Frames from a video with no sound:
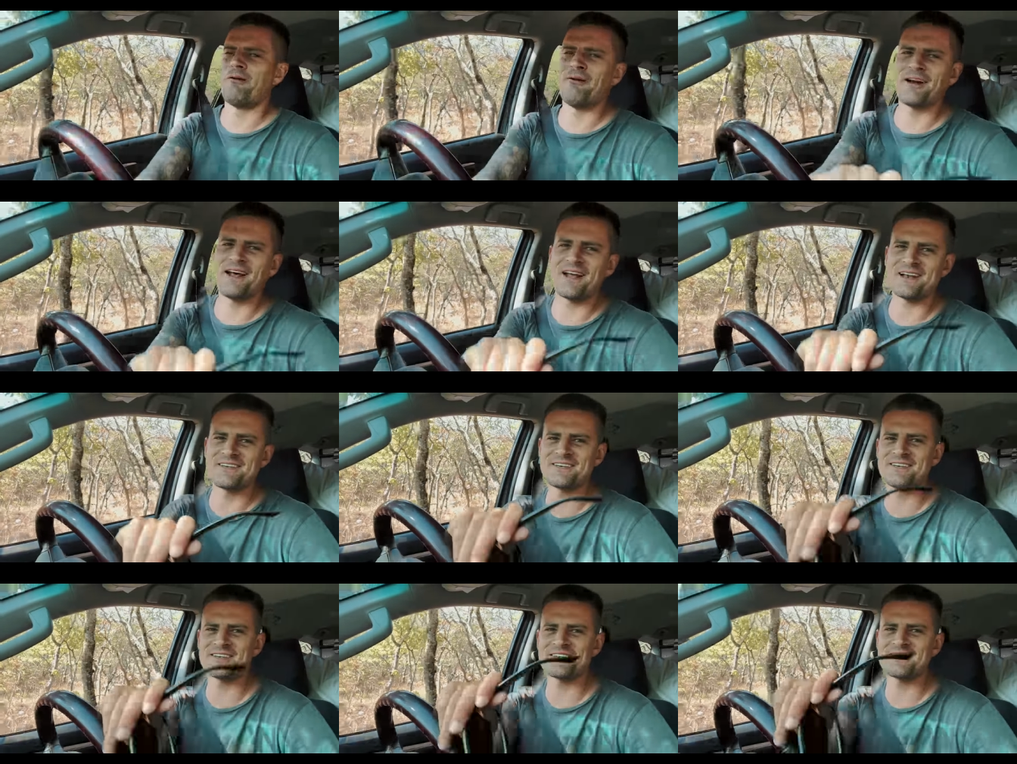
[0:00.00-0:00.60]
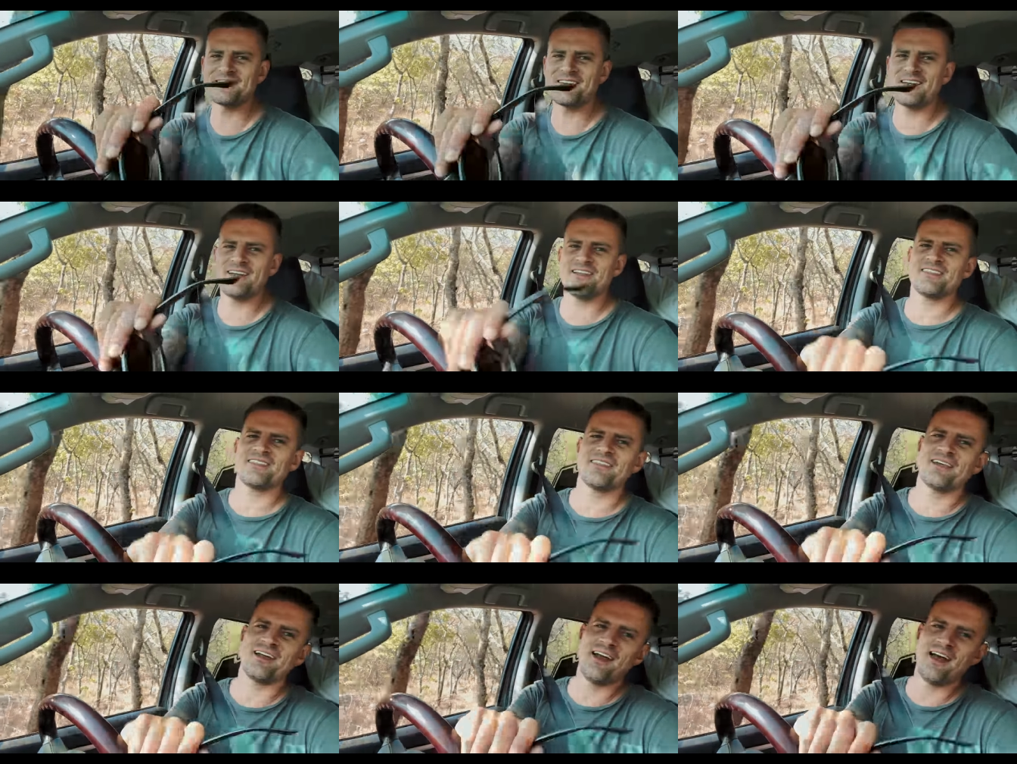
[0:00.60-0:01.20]
what I just said
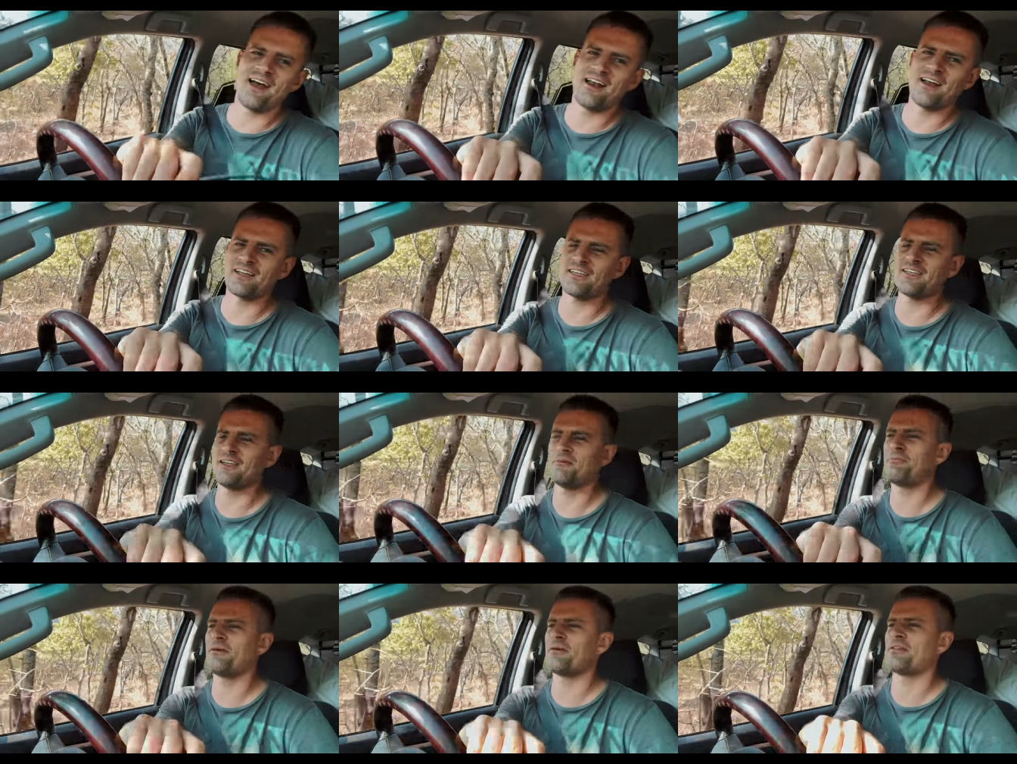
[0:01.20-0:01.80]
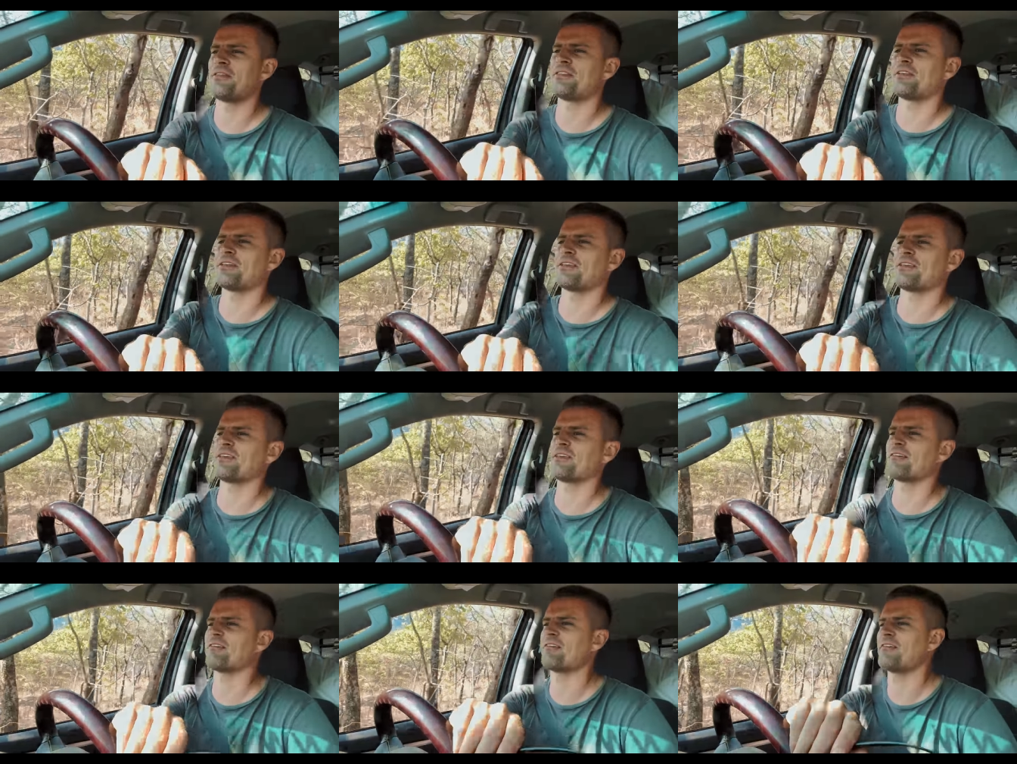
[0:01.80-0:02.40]
there, and I keep on
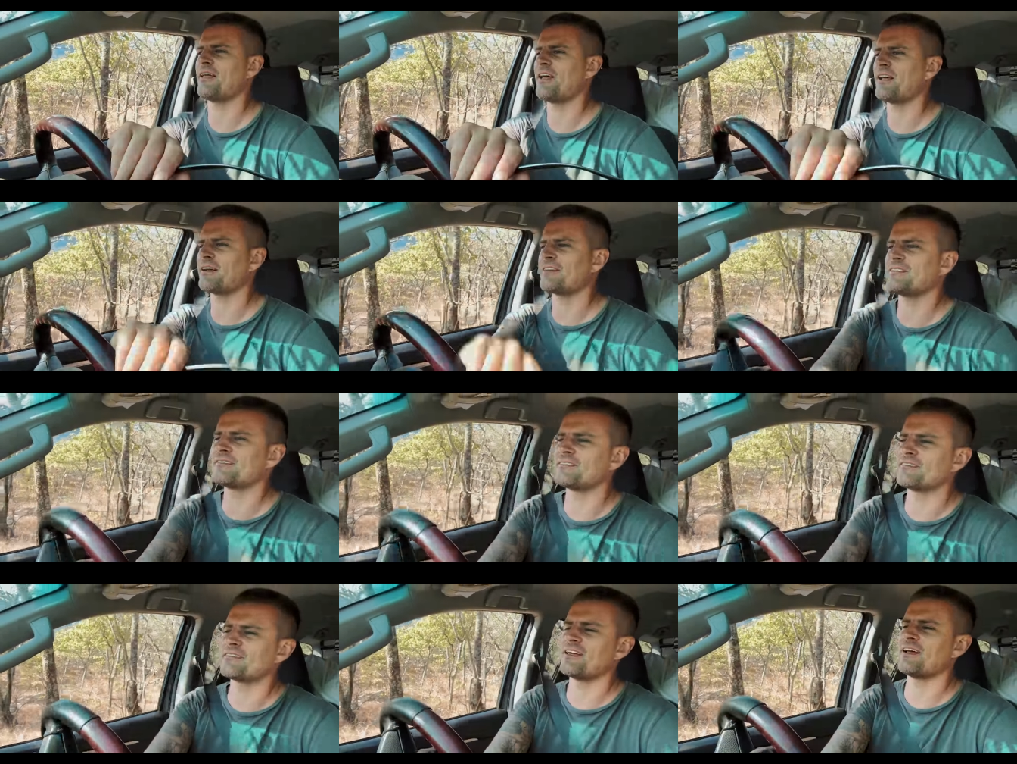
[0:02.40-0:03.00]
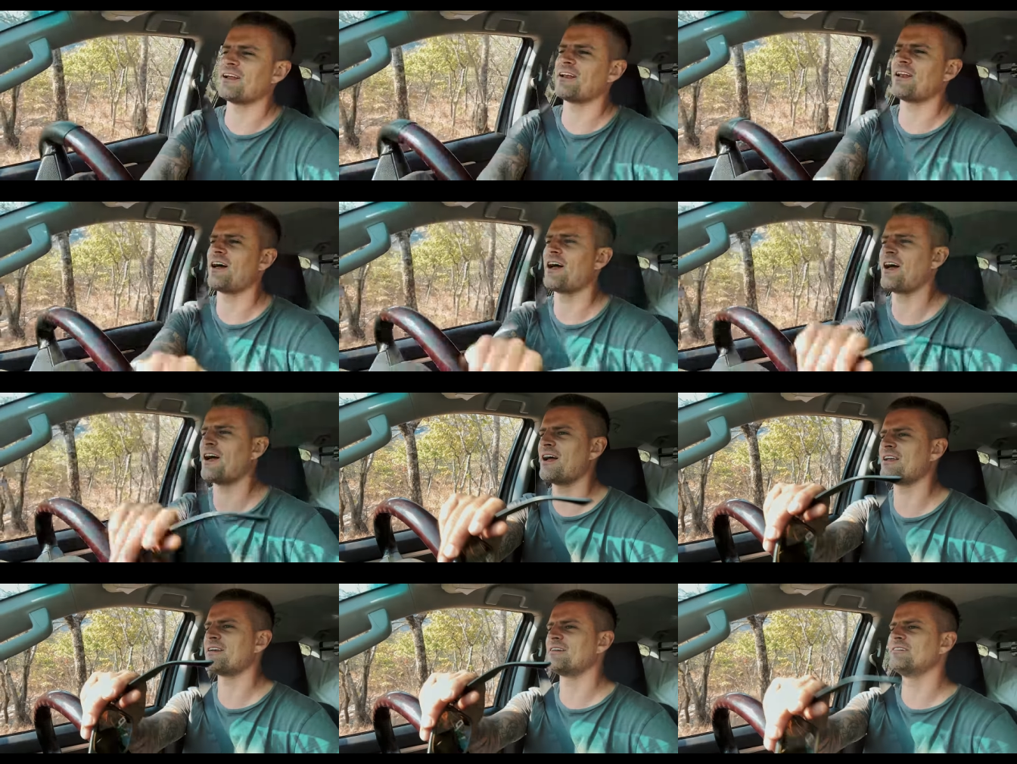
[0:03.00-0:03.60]
thinking of that that
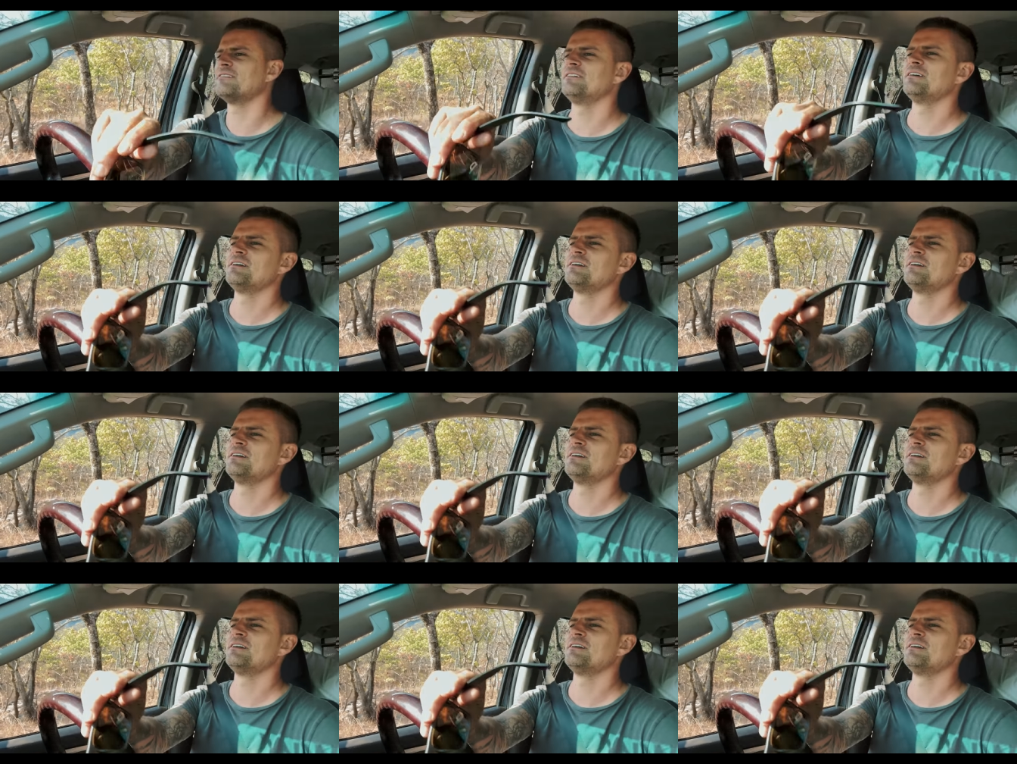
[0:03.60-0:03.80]
line.